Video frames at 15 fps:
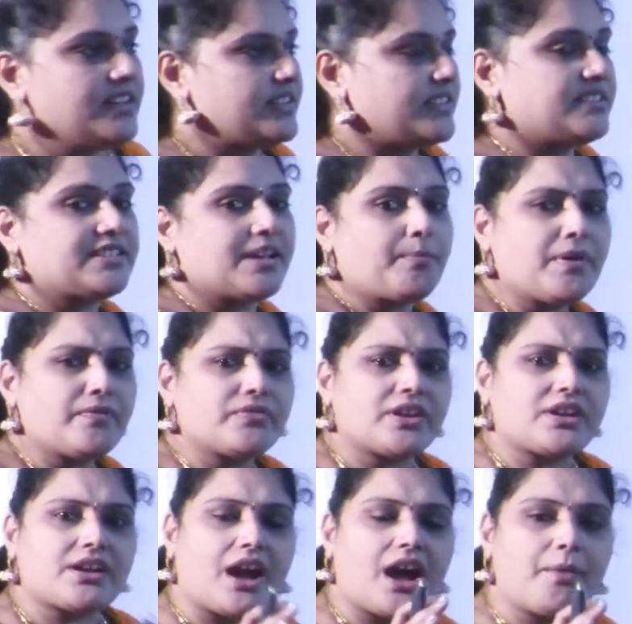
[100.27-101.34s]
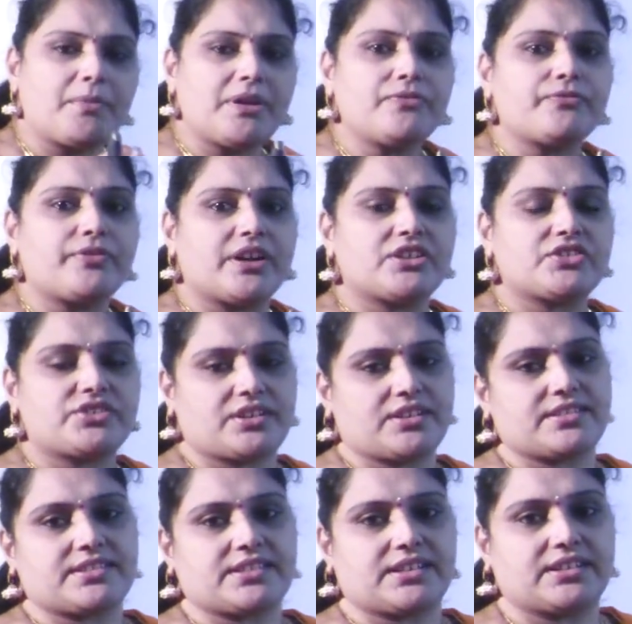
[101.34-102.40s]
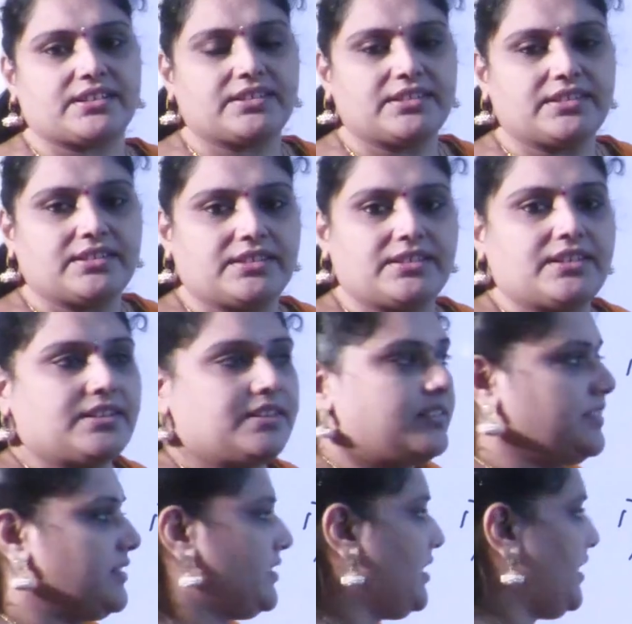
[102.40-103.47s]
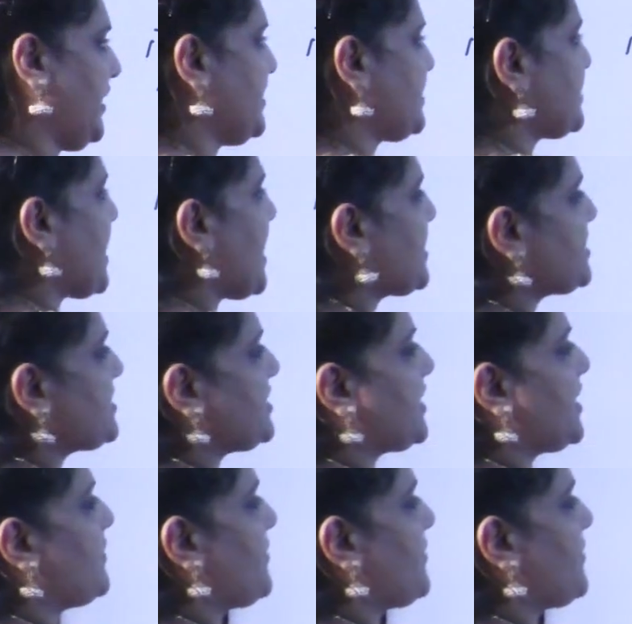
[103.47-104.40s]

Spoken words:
See, some of the common functions in statistical